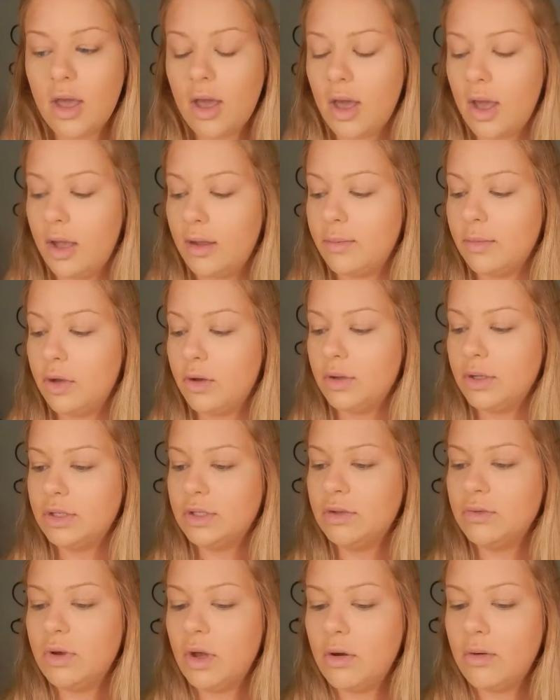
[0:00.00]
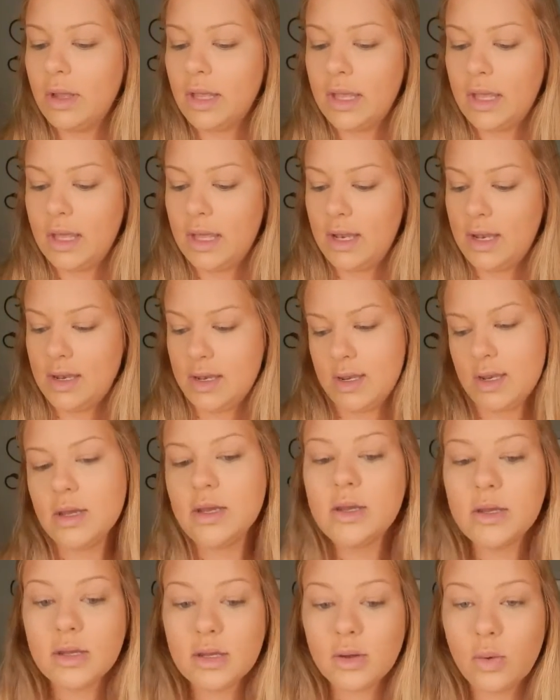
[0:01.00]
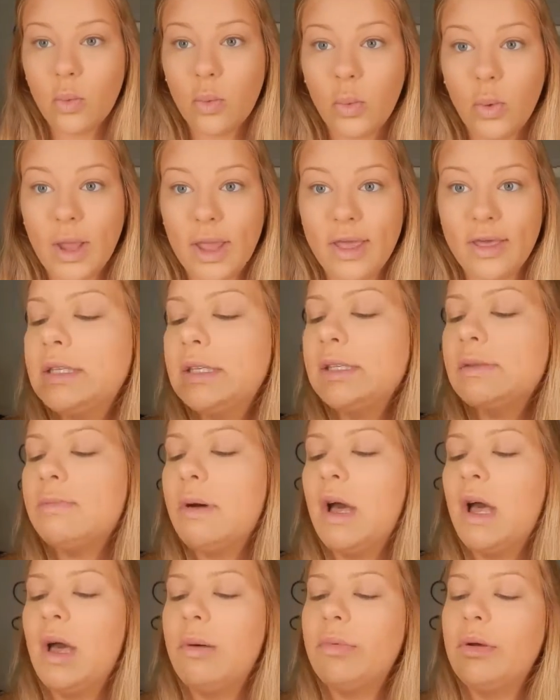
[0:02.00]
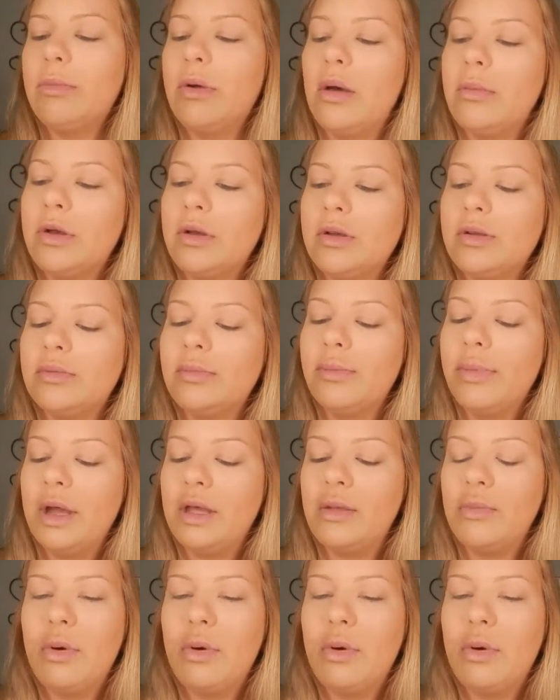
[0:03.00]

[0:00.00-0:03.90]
I'm going to go in with, this is Bahama Mama by The